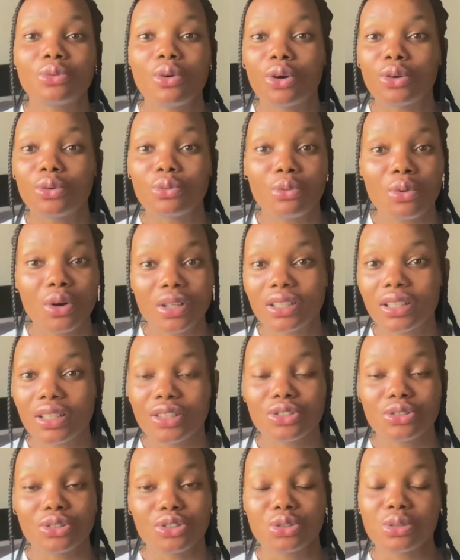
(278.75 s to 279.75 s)
on
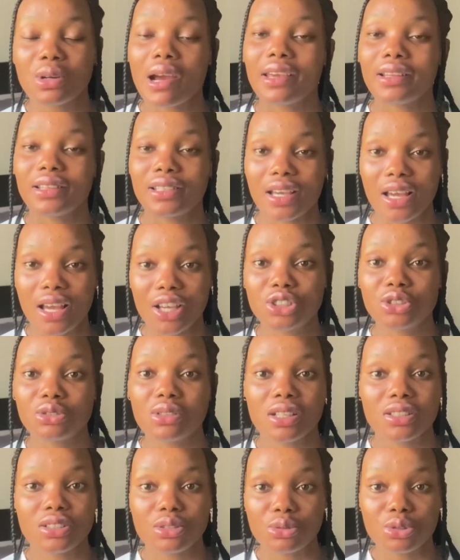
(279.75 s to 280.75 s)
wanting to try the
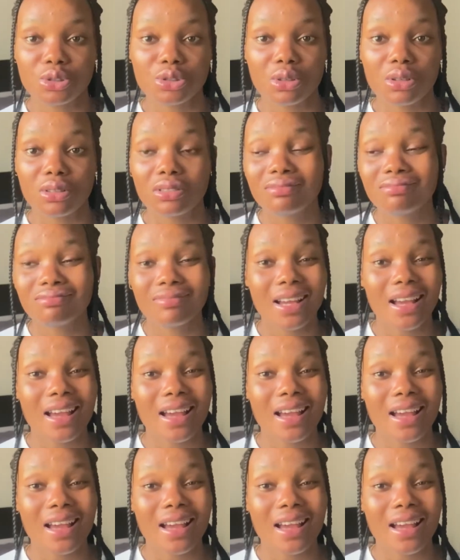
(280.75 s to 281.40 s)
extract lotion,